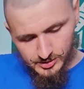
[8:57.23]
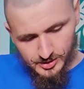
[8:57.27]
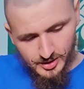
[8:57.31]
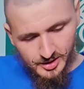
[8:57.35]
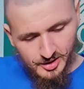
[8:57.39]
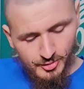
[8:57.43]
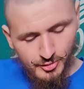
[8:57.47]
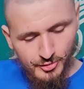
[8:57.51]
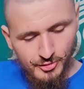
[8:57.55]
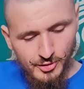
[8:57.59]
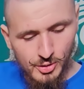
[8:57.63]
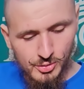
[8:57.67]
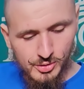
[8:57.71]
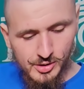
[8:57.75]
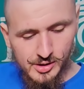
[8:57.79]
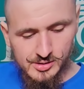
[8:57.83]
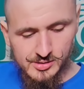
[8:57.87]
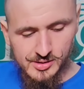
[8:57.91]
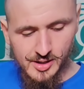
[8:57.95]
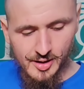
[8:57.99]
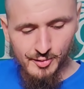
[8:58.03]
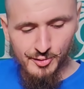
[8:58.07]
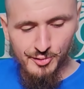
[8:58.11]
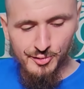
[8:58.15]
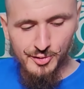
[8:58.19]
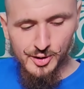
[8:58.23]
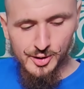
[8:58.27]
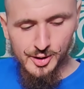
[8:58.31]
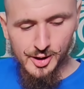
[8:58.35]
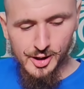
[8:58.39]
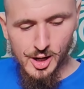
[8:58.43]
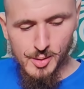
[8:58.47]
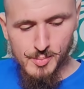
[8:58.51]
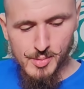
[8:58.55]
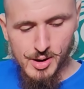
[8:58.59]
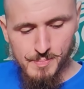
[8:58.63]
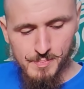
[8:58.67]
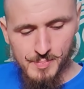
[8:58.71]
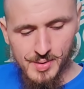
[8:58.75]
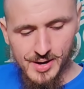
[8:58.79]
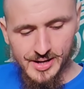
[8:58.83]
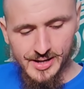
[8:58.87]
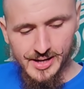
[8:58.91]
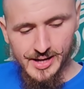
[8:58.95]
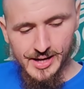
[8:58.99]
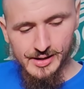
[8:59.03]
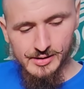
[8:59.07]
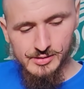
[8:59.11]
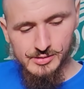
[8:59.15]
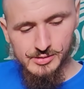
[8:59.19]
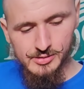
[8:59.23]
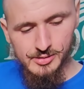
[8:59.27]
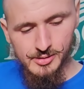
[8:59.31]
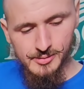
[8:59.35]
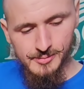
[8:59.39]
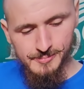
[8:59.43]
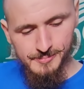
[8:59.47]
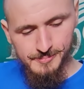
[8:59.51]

going to focus on filling them up, I guess.